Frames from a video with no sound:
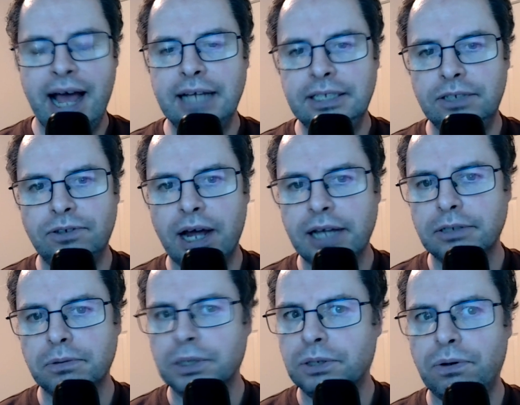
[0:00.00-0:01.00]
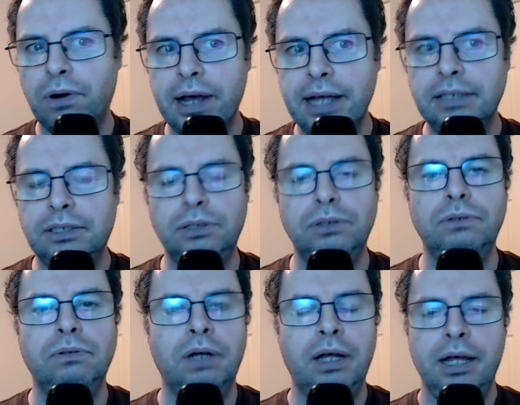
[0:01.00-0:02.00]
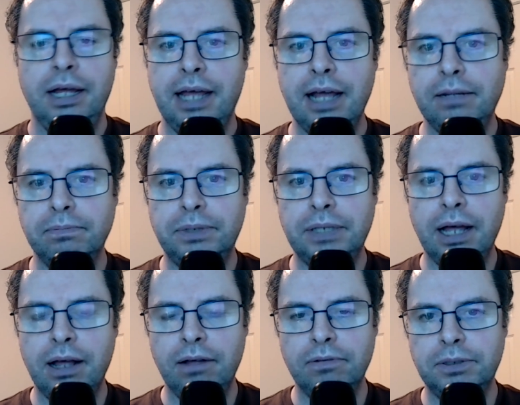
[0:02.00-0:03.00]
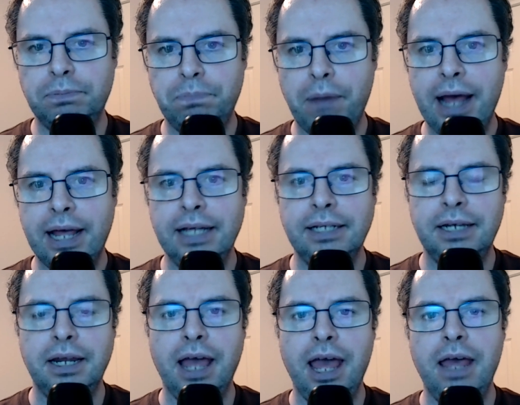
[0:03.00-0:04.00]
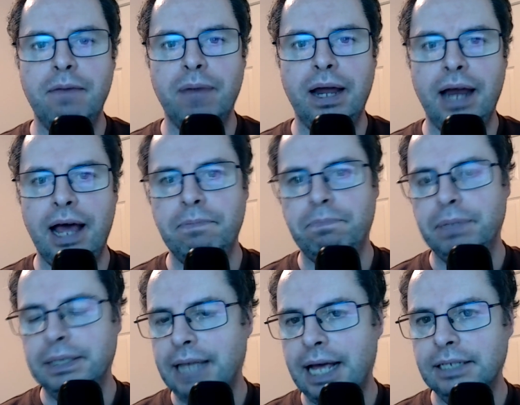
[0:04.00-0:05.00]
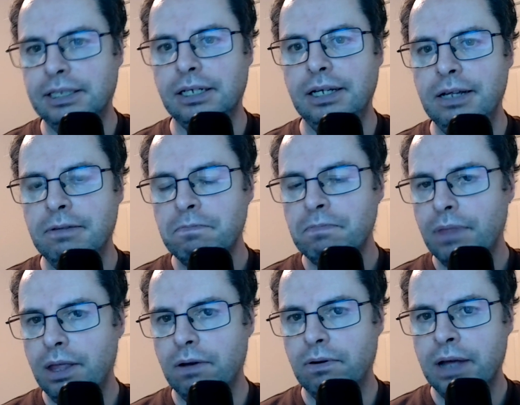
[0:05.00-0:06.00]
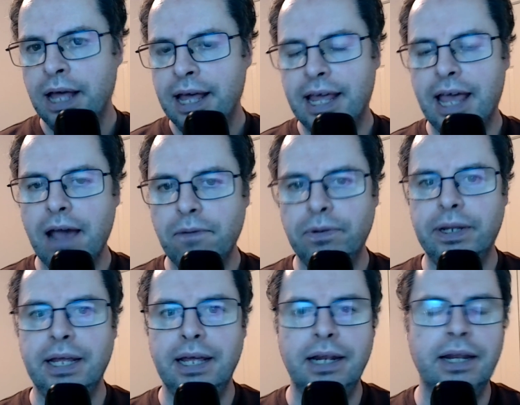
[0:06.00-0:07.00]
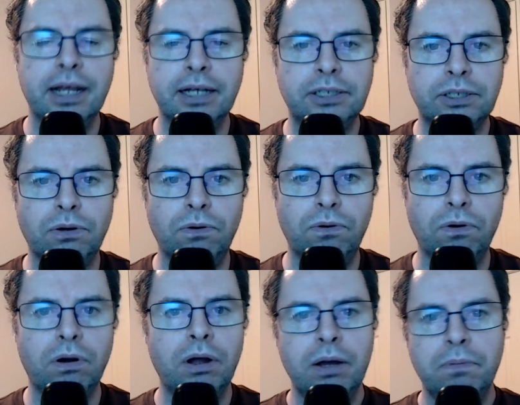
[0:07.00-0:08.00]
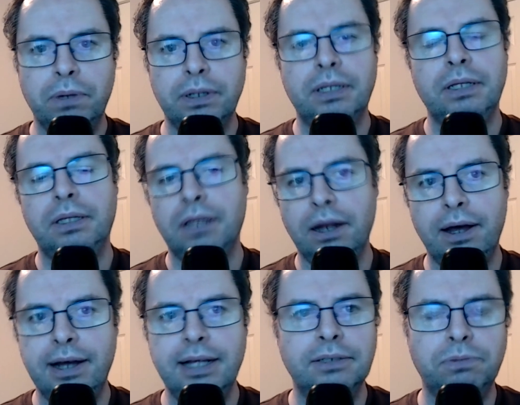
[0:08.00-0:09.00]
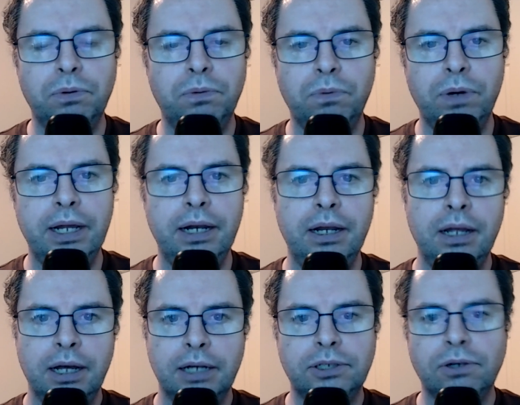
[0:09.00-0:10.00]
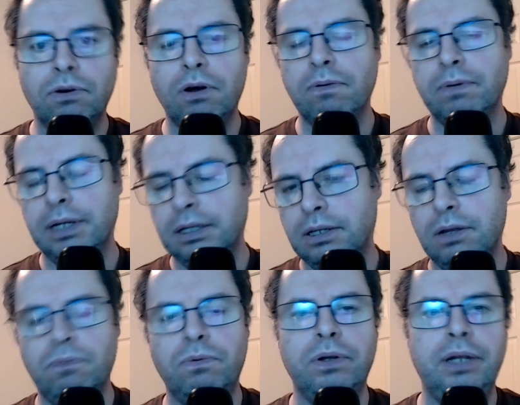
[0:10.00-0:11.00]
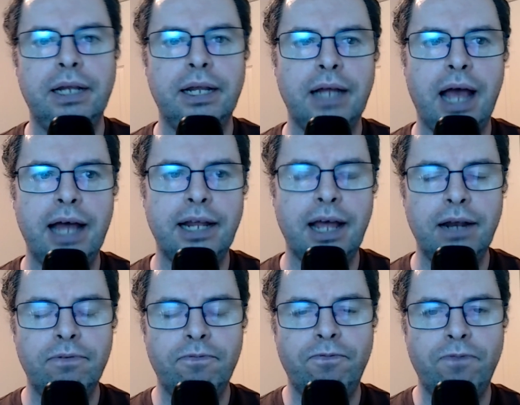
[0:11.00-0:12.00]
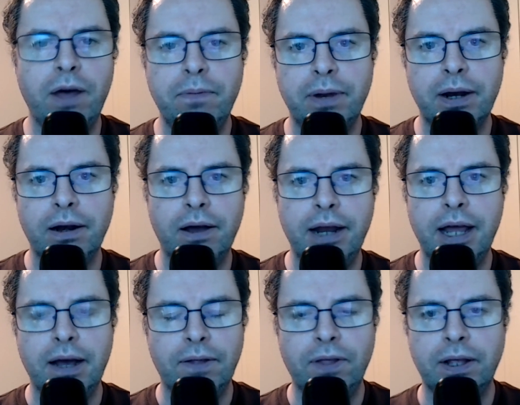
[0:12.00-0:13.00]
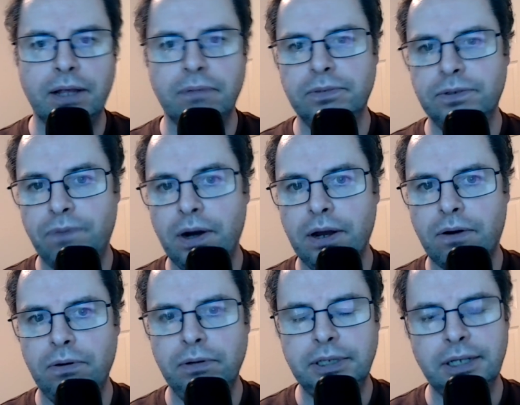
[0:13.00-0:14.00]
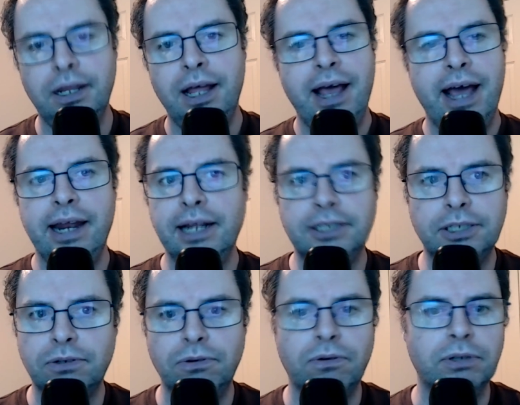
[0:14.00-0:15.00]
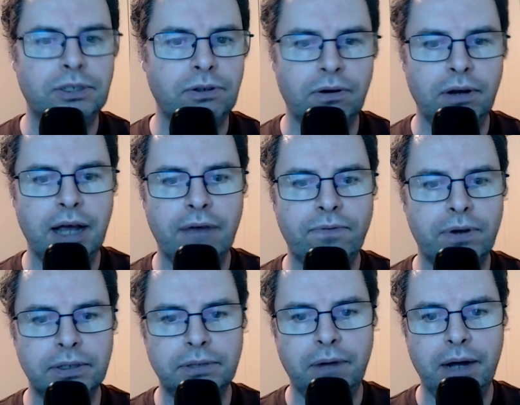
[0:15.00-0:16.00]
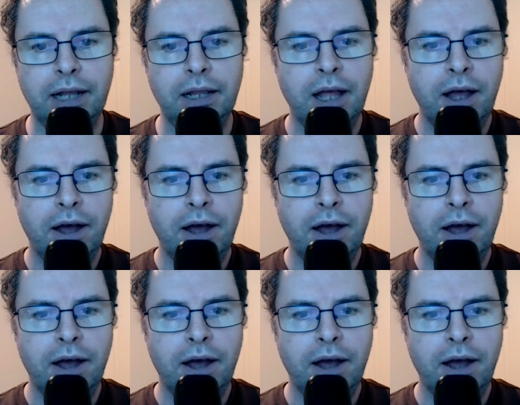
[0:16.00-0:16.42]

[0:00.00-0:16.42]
as the Dragons were trying to get themselves back into the game and potentially, you know, get within a score. But the Lions would win a turnover. They won that 5-minute line out, I think, that was very crucial, and then scored shortly after as well.